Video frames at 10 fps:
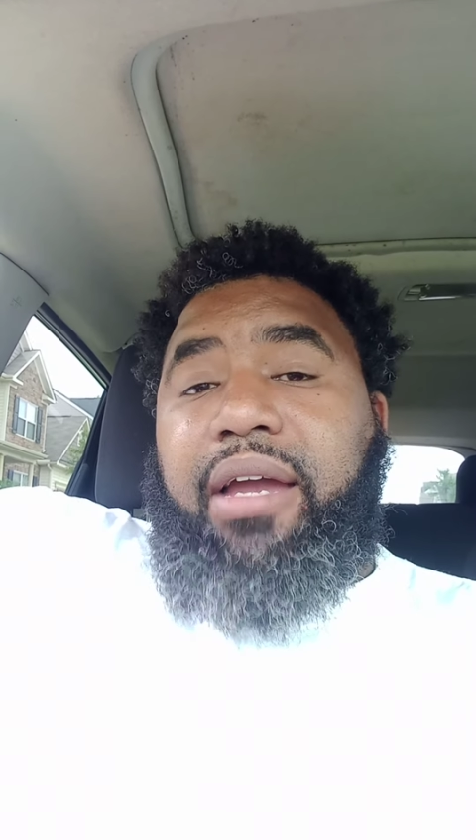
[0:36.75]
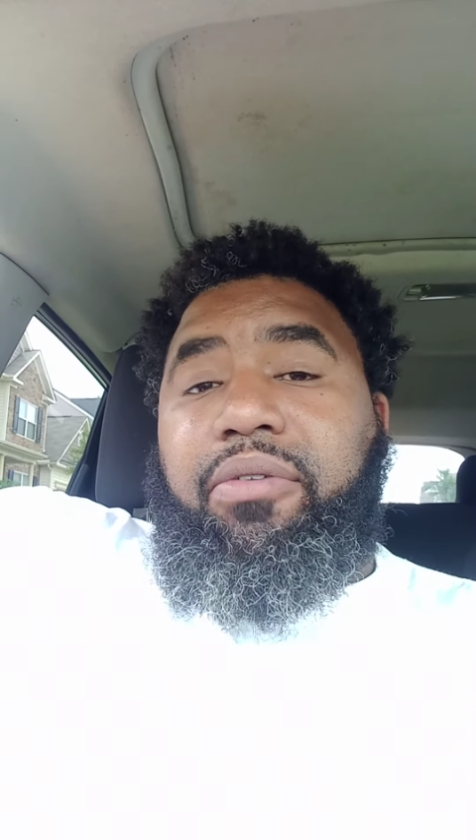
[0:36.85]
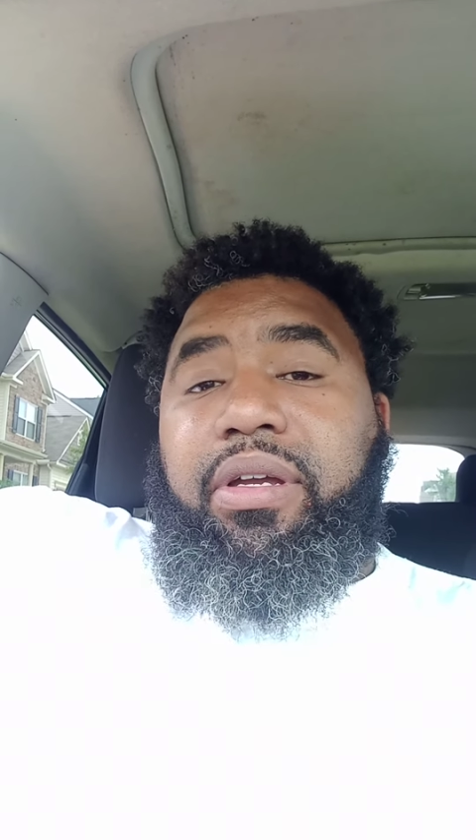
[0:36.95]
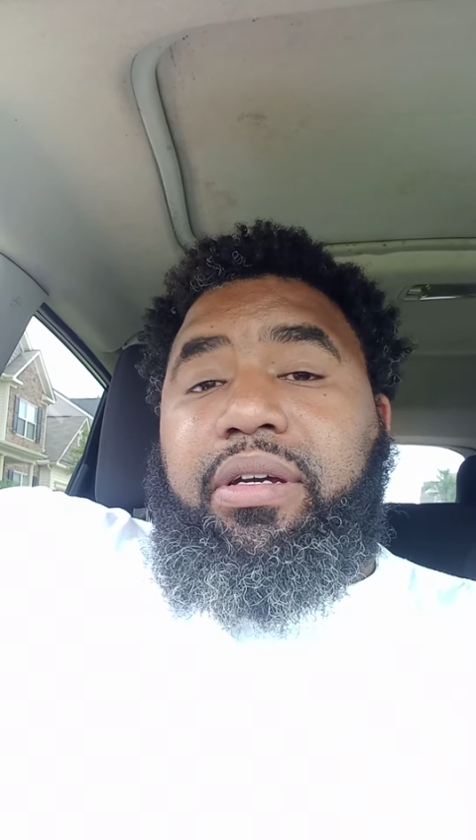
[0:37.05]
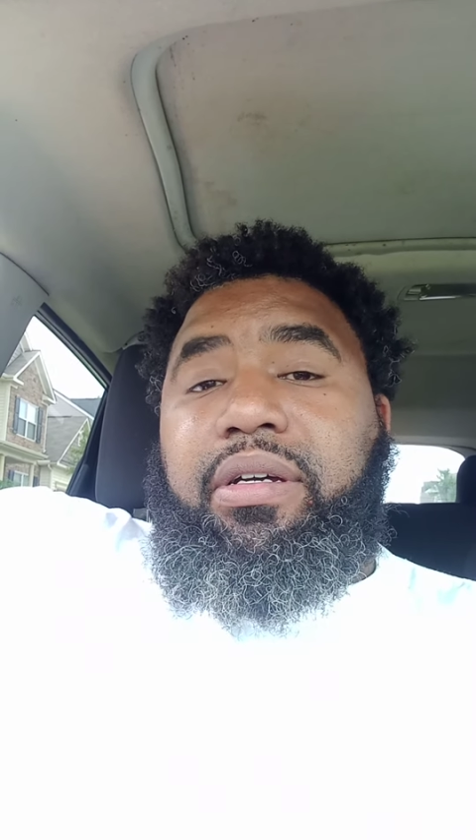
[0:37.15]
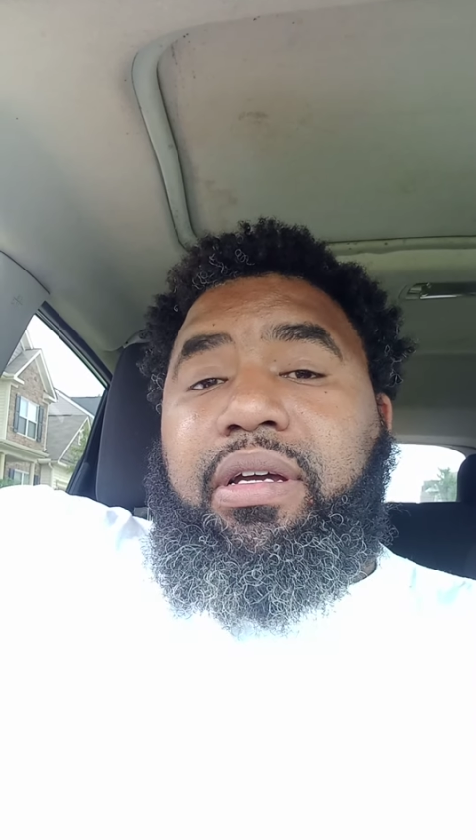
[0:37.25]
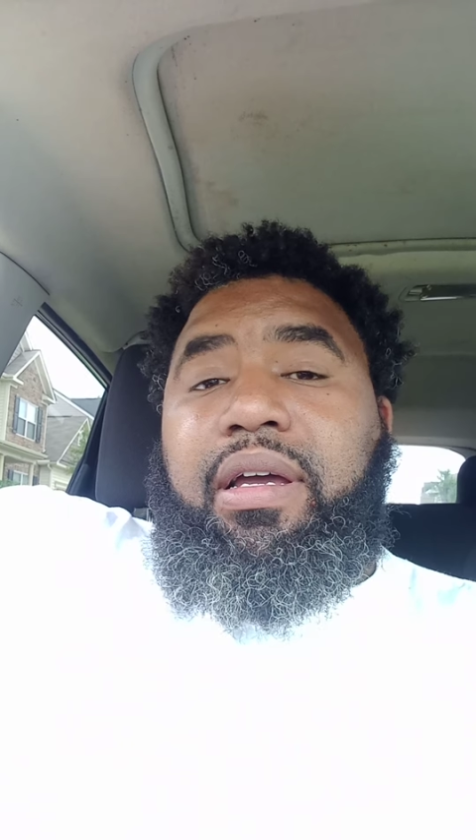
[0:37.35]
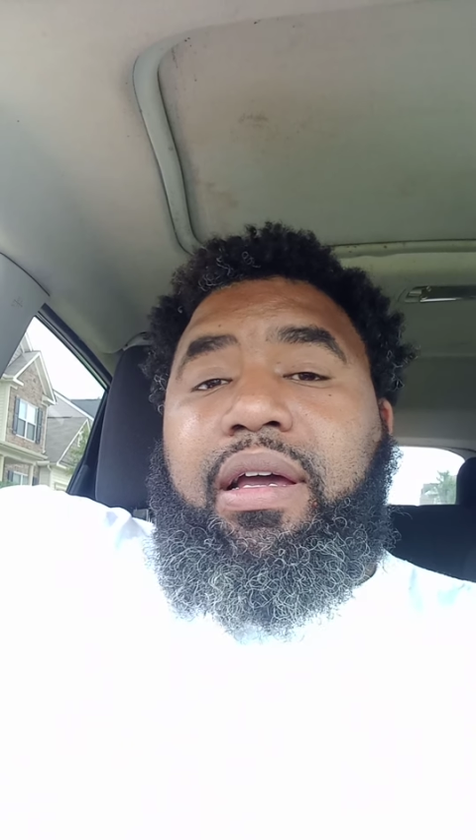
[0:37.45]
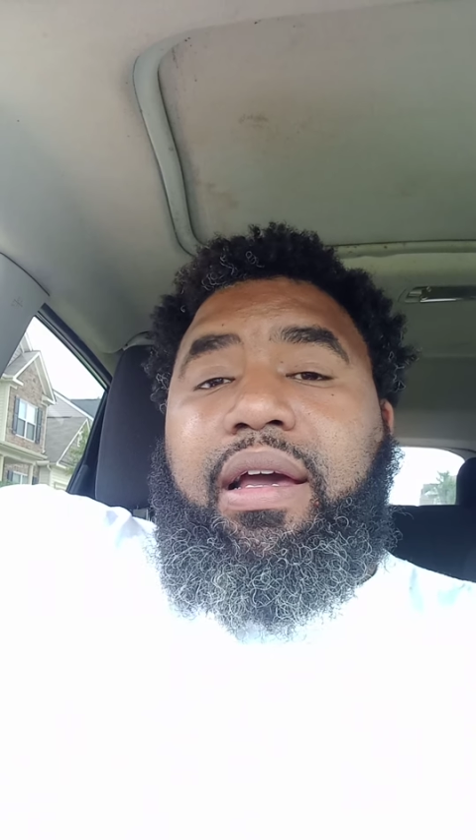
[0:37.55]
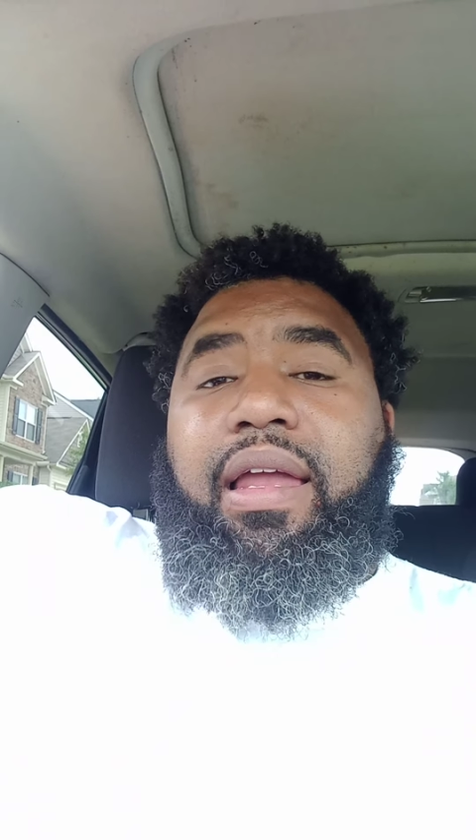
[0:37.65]
area,
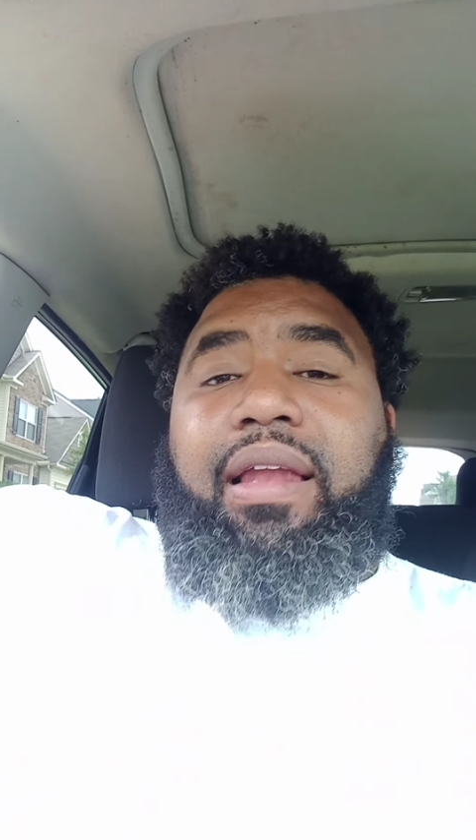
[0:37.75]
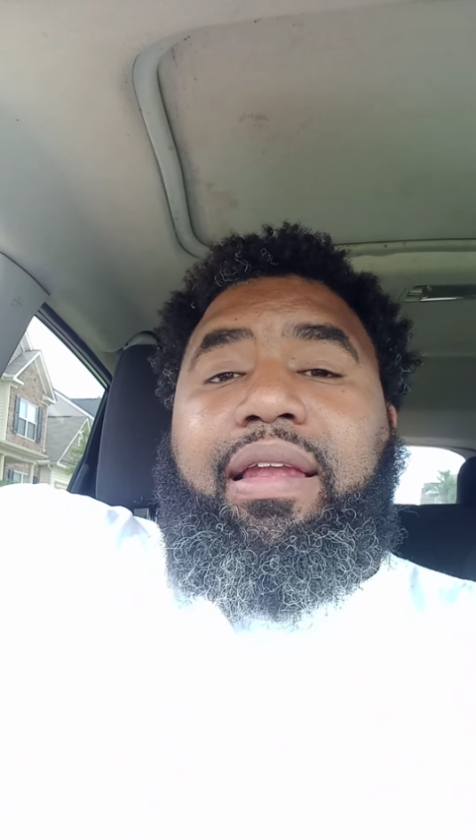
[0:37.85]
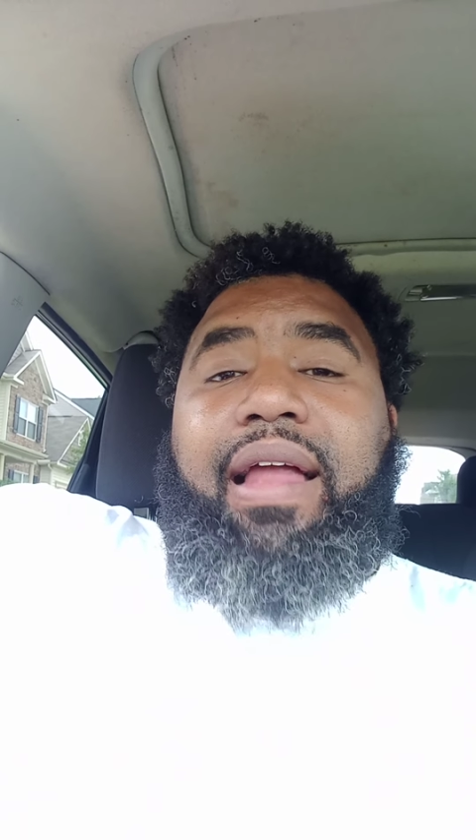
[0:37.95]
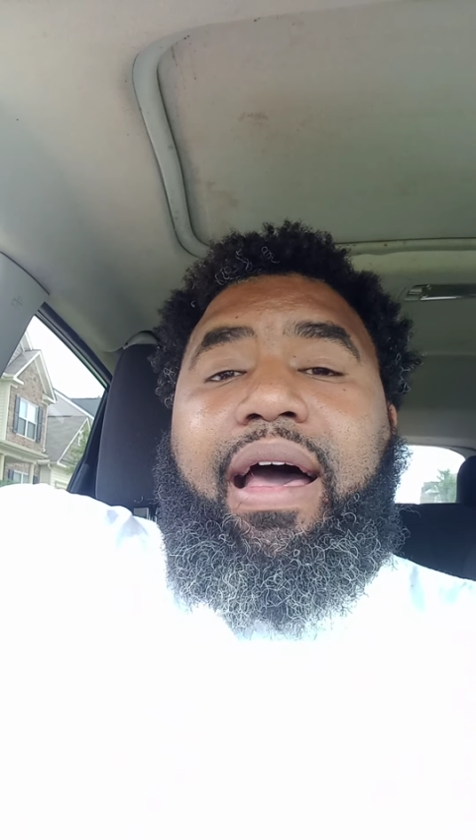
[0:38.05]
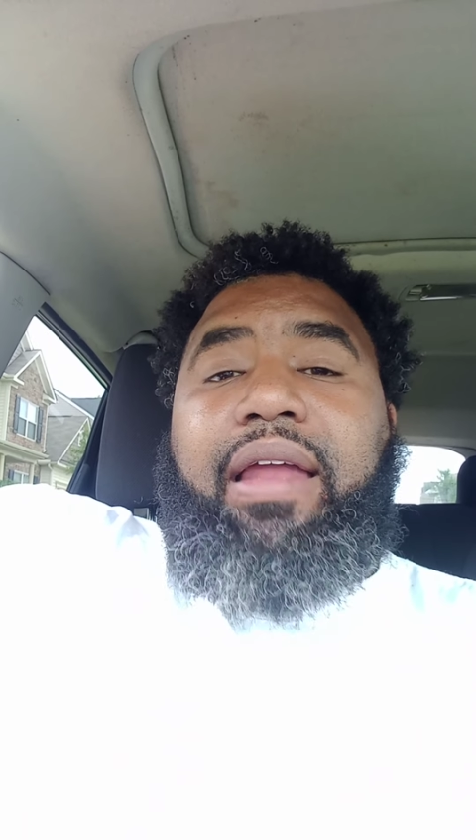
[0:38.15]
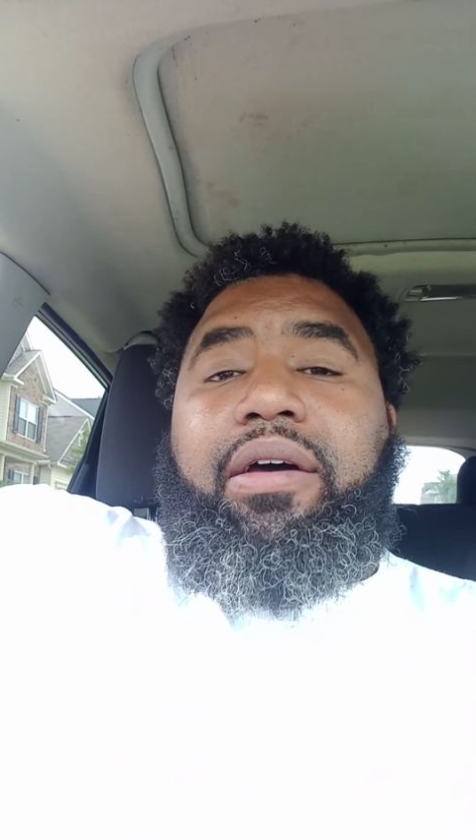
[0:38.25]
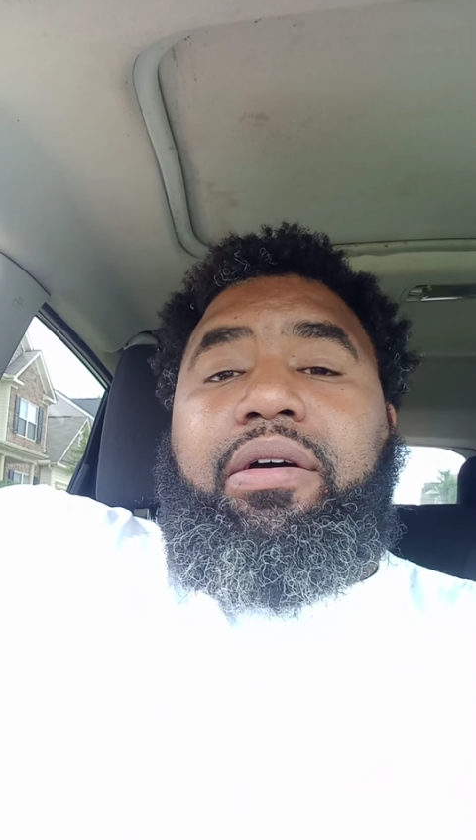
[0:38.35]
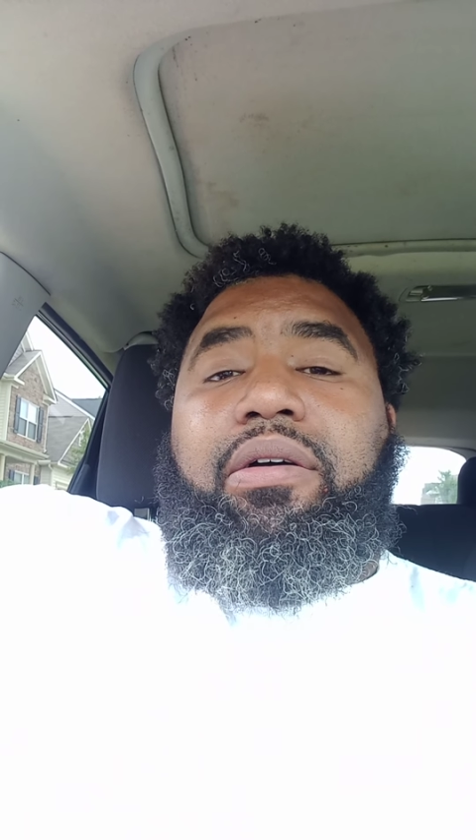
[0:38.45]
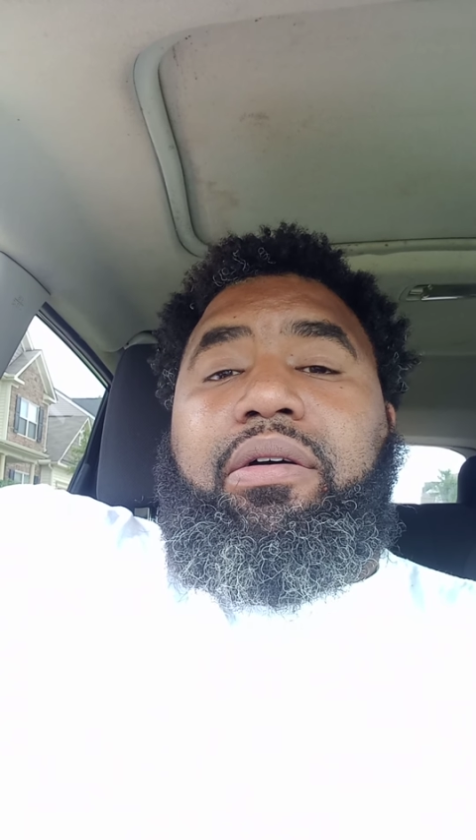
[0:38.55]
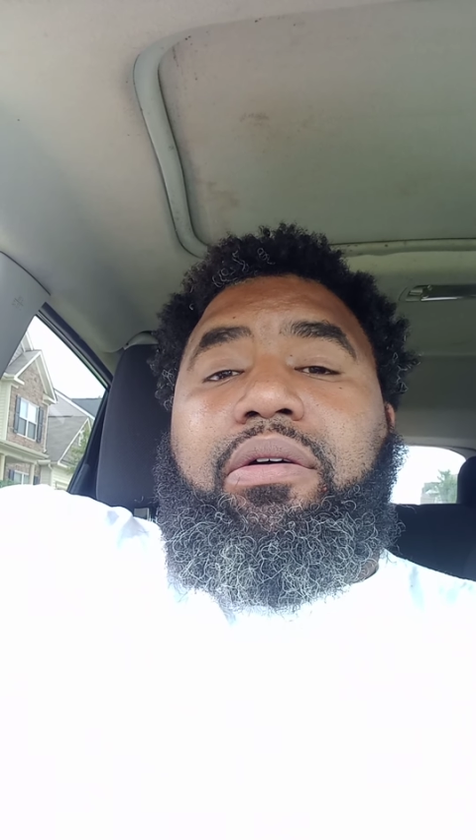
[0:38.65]
and a lot of